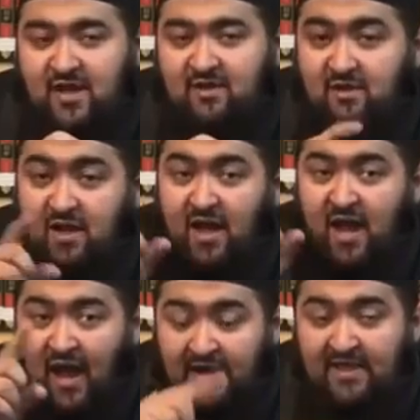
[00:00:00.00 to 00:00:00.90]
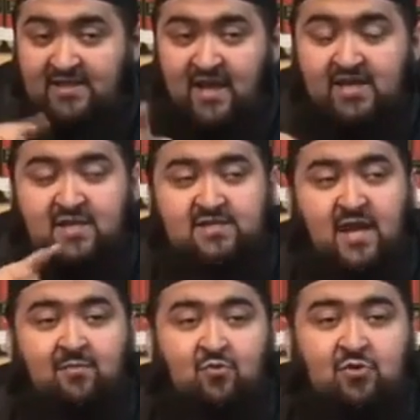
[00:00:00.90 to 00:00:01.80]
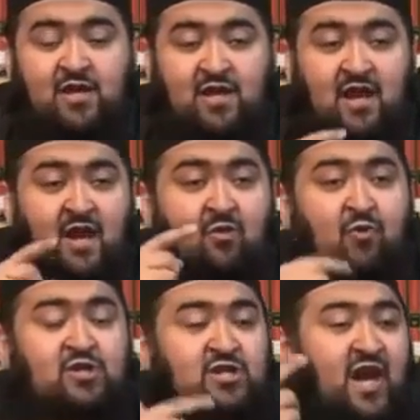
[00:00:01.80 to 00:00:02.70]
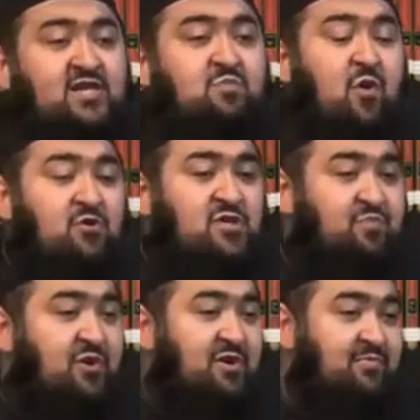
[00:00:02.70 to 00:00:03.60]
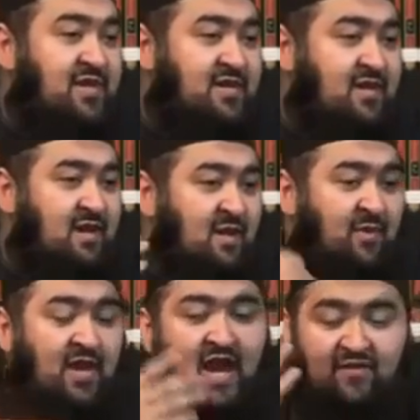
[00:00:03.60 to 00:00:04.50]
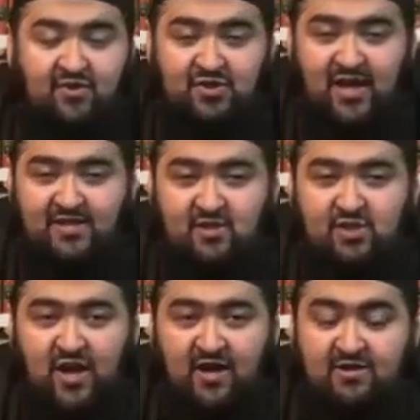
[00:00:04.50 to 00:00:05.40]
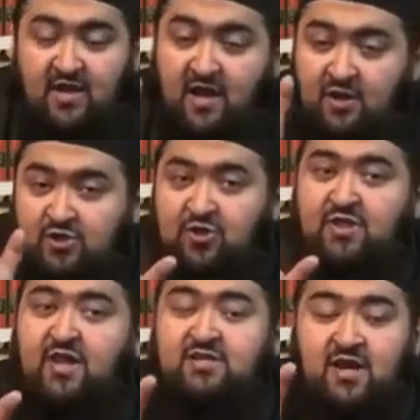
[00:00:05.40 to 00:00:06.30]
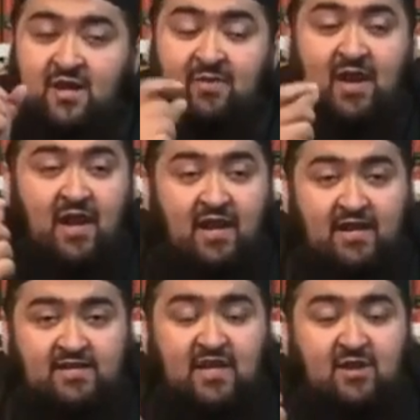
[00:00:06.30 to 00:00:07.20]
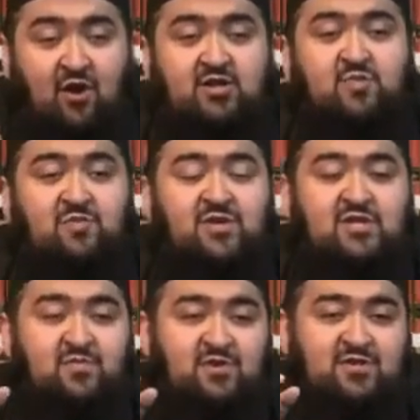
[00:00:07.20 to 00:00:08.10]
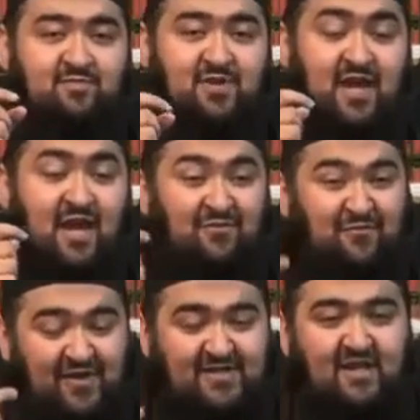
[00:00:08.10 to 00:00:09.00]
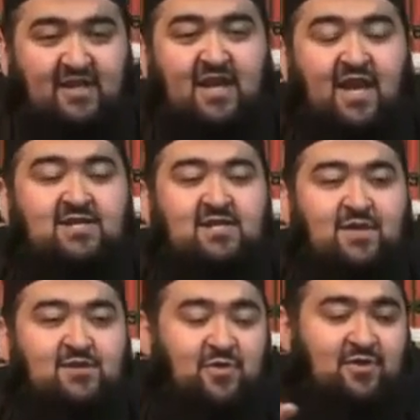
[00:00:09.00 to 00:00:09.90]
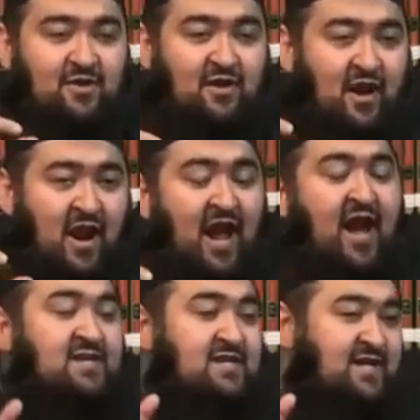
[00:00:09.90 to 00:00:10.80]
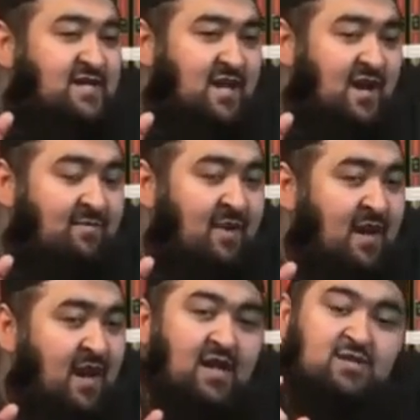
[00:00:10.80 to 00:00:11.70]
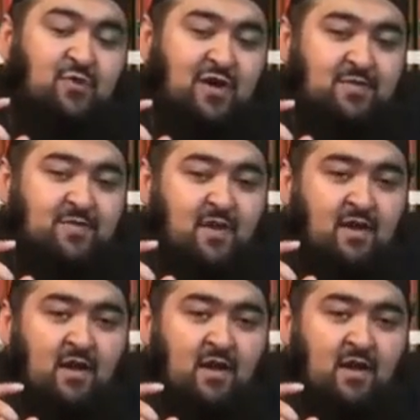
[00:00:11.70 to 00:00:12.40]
cycle, and this takes the same ruling when she has postpartum bleeding, meaning after she has a child, during that time it is not permissible to be physically intimate with her at that time as well.